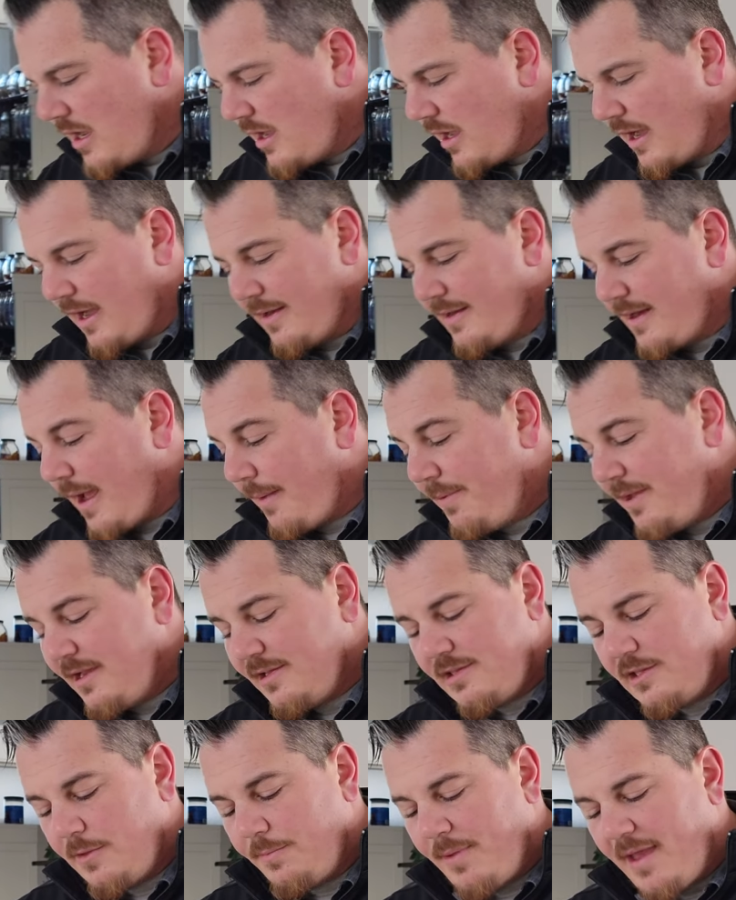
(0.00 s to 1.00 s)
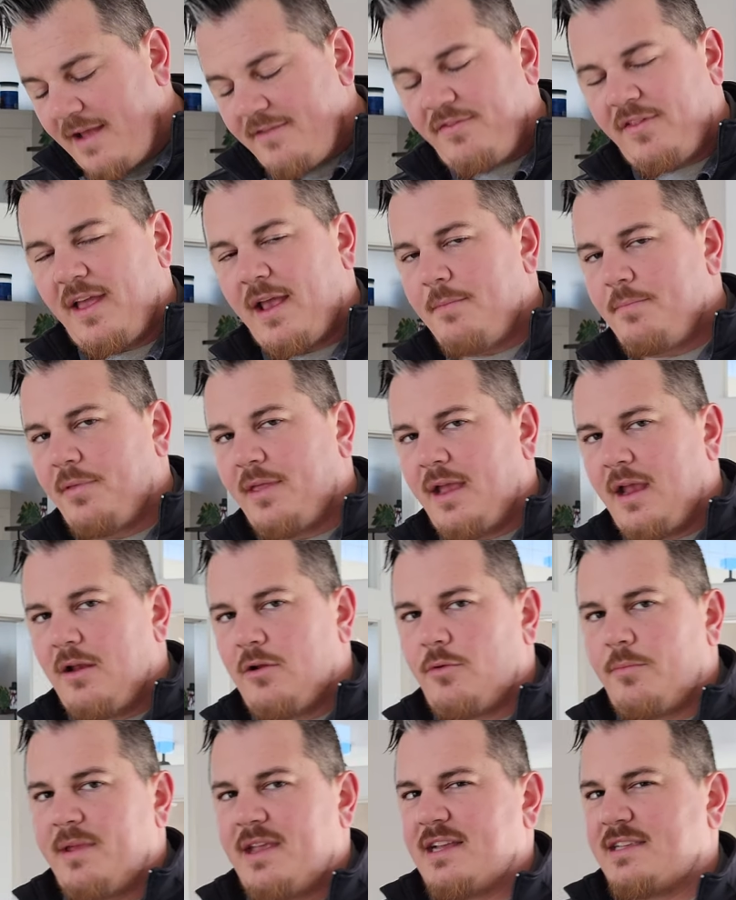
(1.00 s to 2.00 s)
Uh, not because it's a bad flying plane
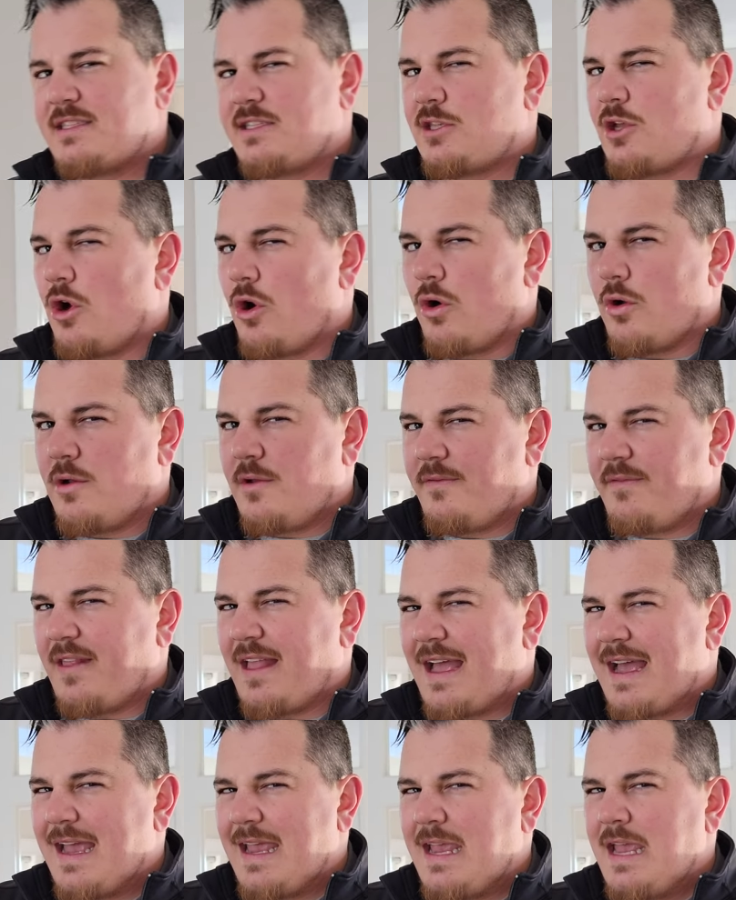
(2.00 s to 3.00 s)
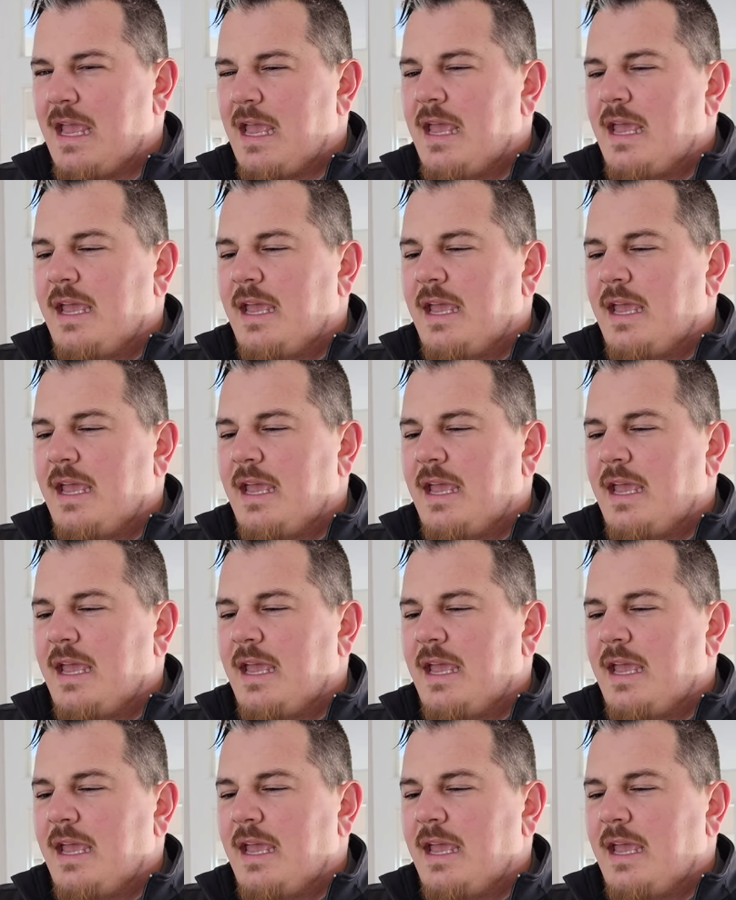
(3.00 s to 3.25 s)
or because it's hard to fly.